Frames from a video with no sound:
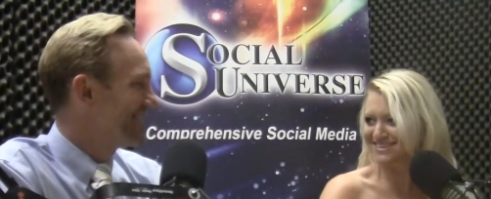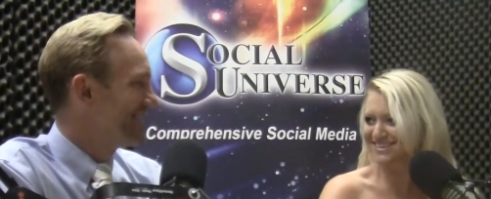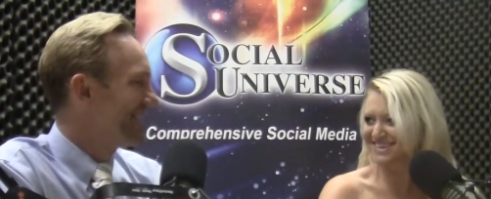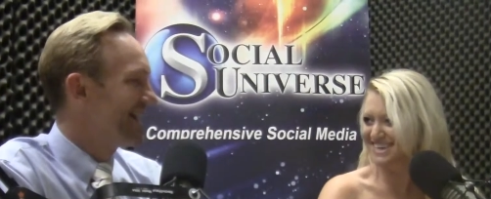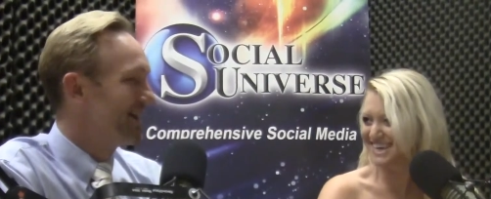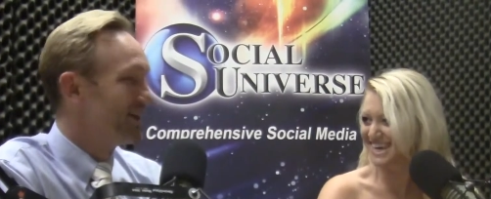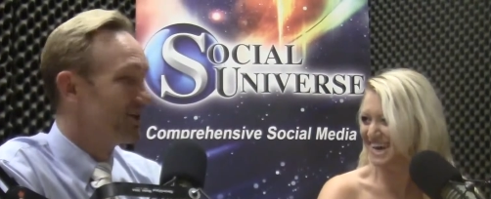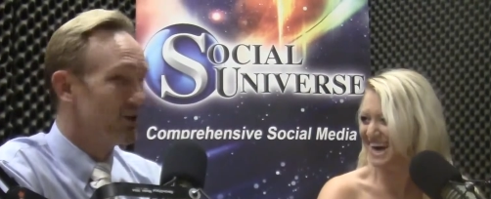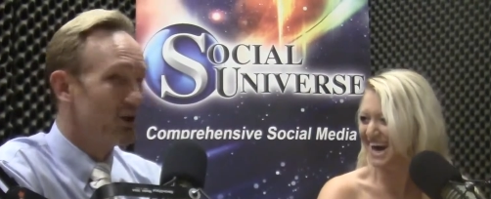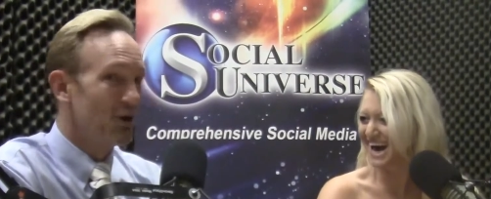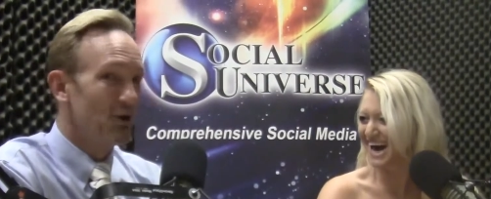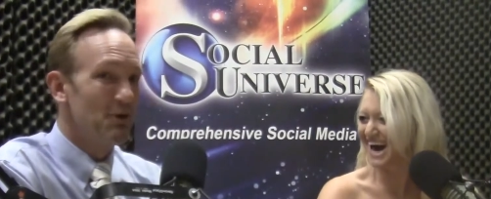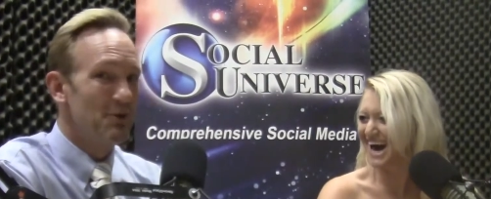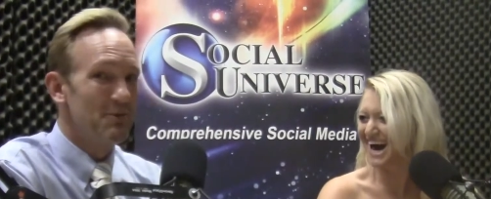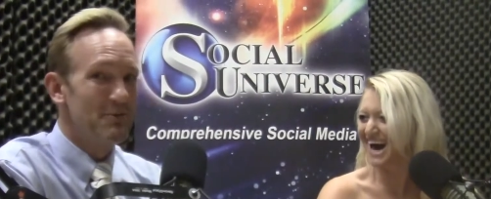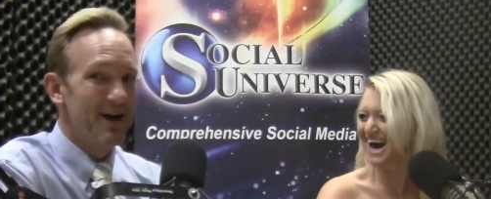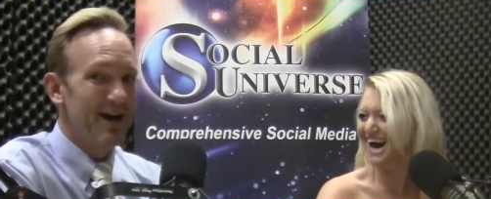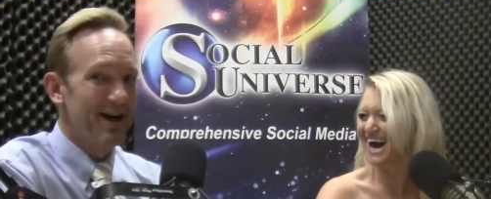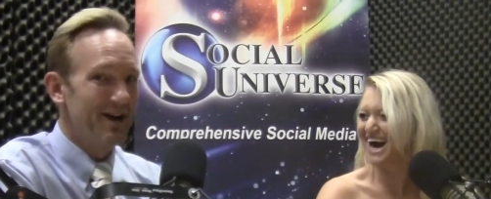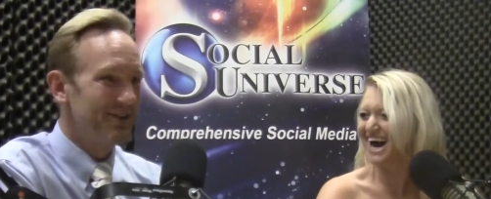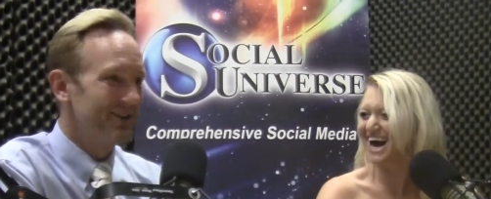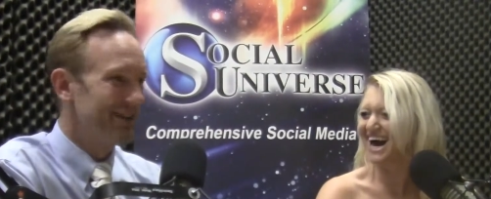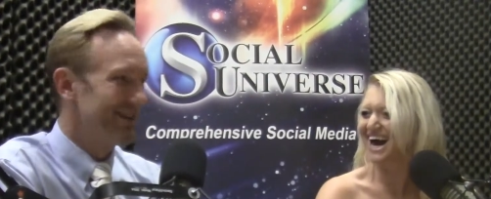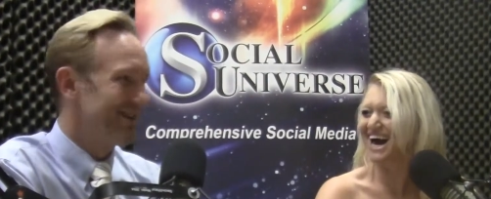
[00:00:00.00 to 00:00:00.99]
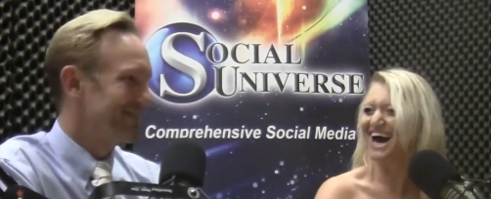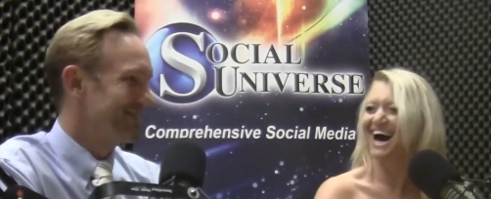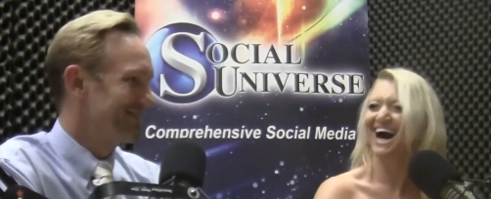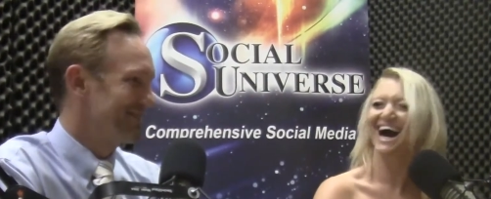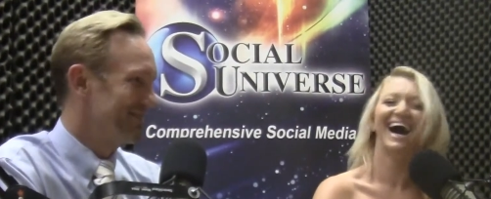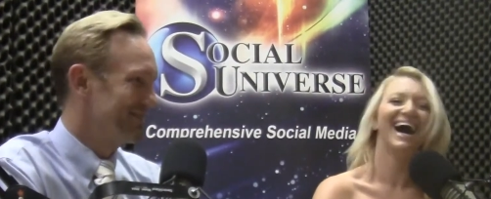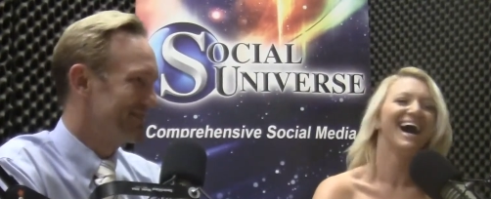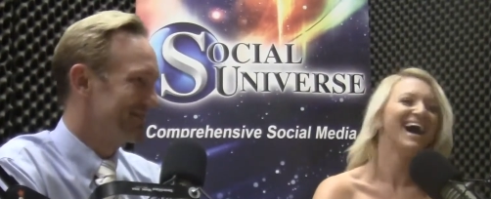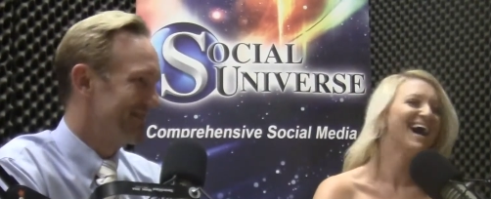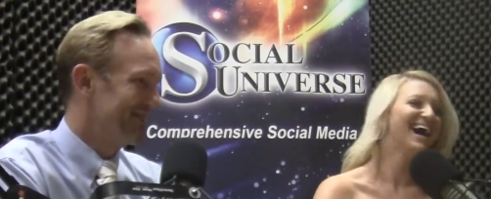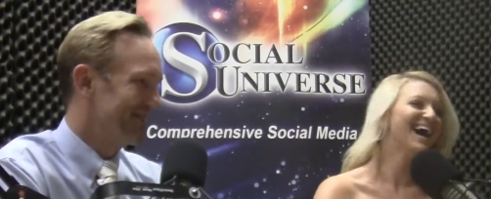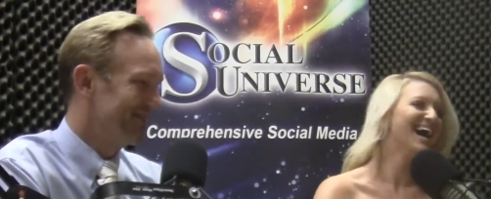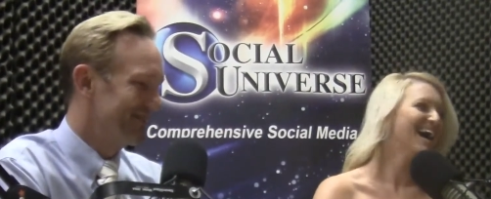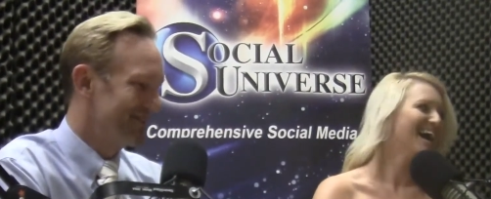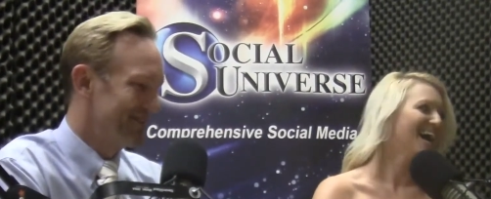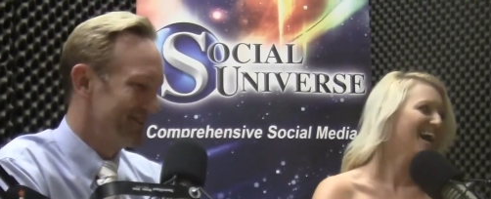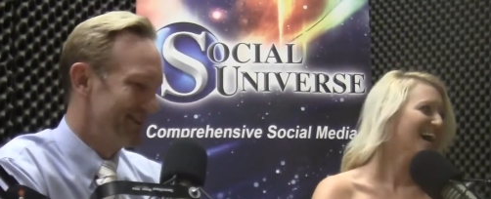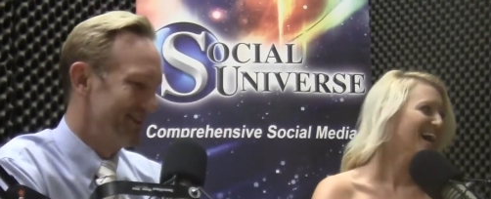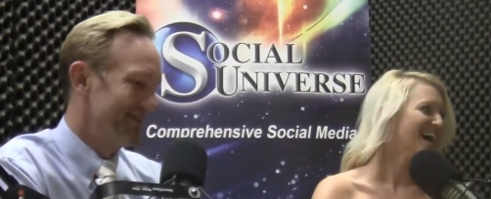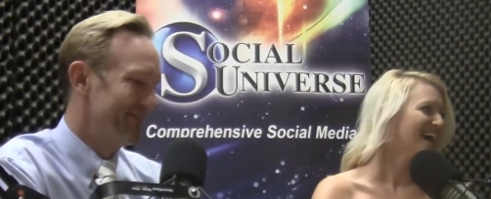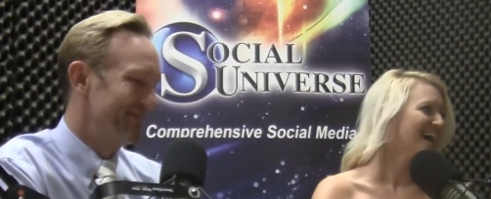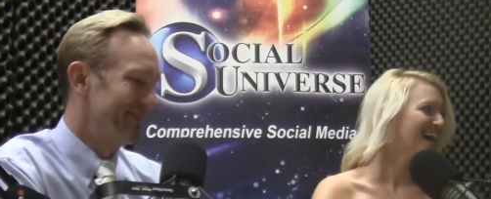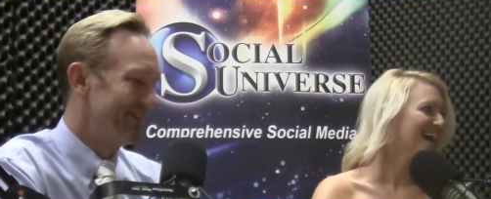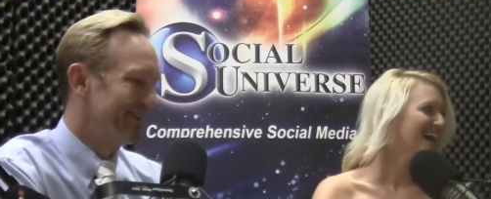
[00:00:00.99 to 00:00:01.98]
Speaker 1: yeah, no home address, no cell phone
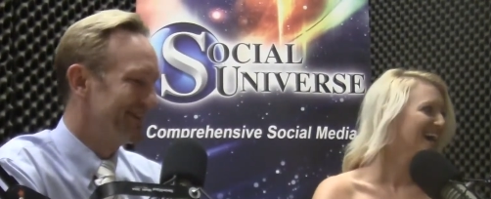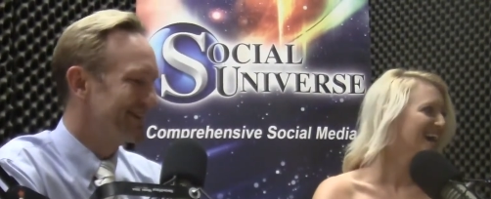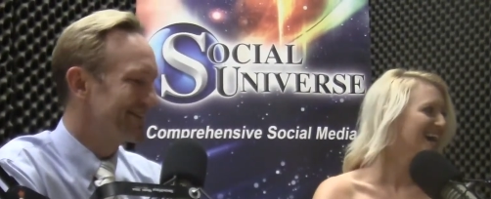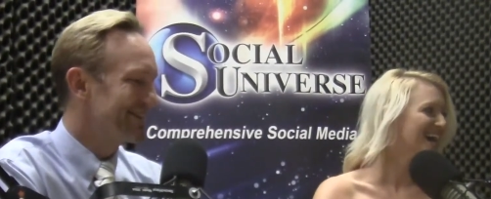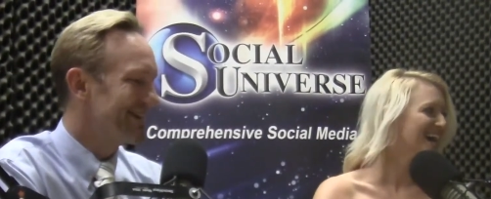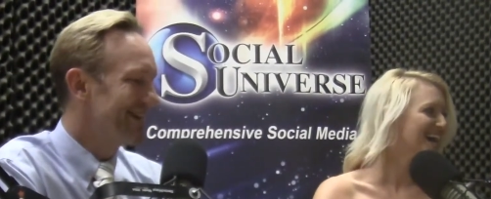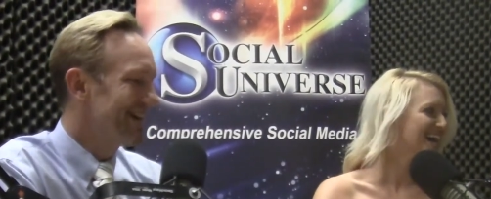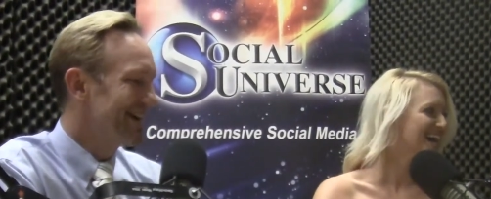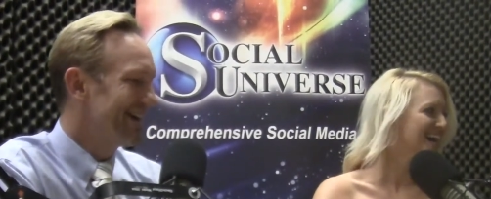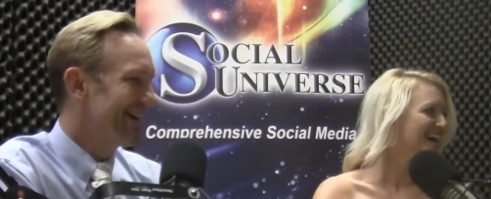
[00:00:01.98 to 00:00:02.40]
numbers. No cell phone